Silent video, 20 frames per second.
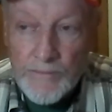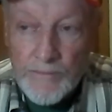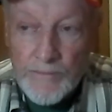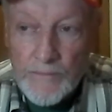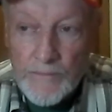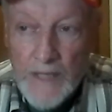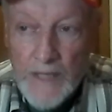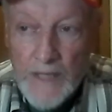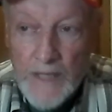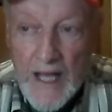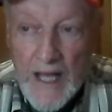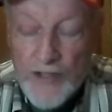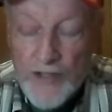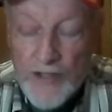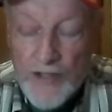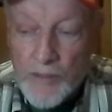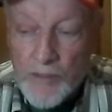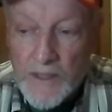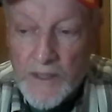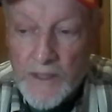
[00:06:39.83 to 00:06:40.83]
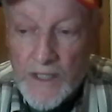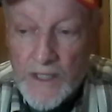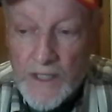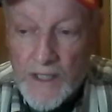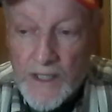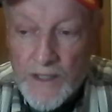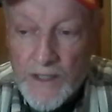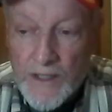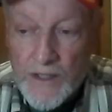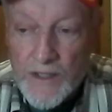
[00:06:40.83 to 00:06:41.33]
that has to be
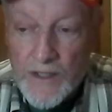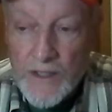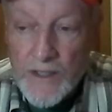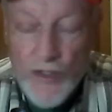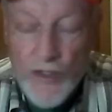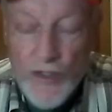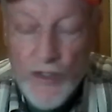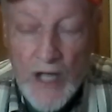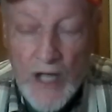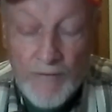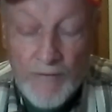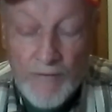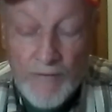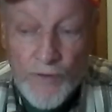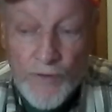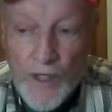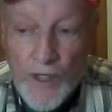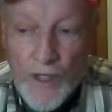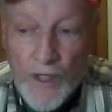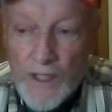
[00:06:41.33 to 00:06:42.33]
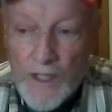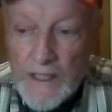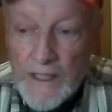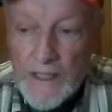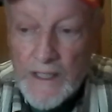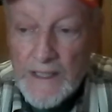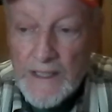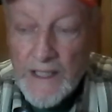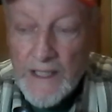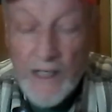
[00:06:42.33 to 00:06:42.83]
done. It's it's not free
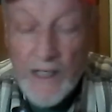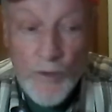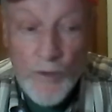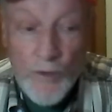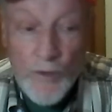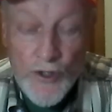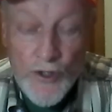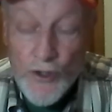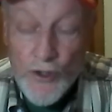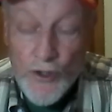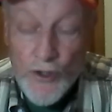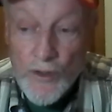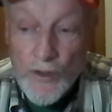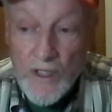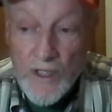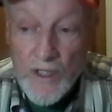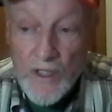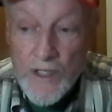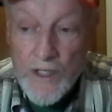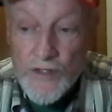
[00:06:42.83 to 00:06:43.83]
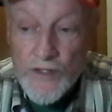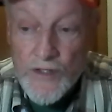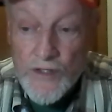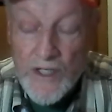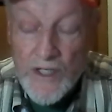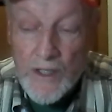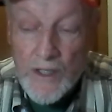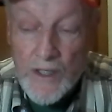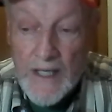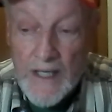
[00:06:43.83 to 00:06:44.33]
and we're certainly
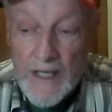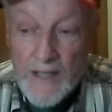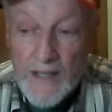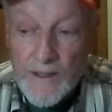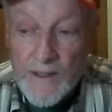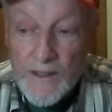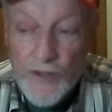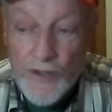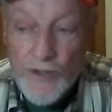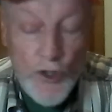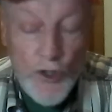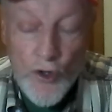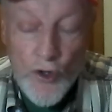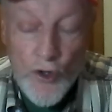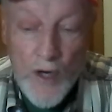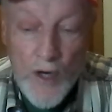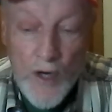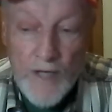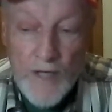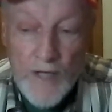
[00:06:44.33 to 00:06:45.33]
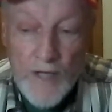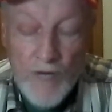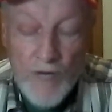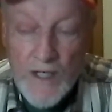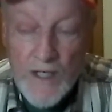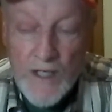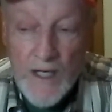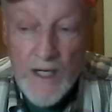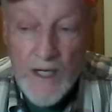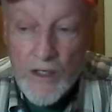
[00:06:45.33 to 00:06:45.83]
seeing that in the Ukraine
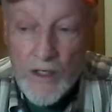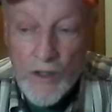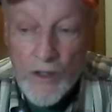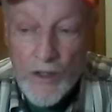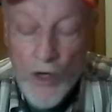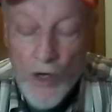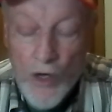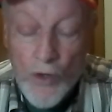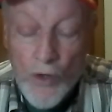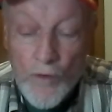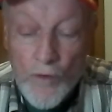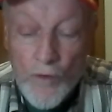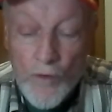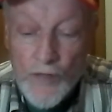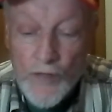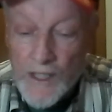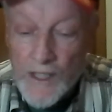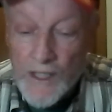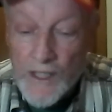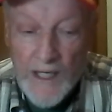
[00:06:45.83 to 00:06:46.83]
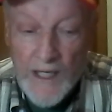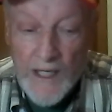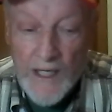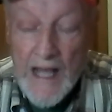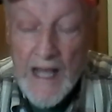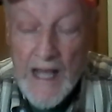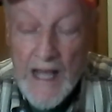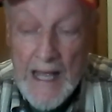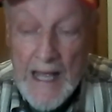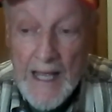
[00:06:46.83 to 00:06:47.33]
right now, all over again. And,
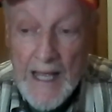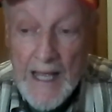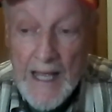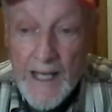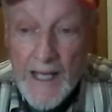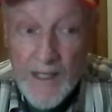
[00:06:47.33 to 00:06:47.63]
yeah.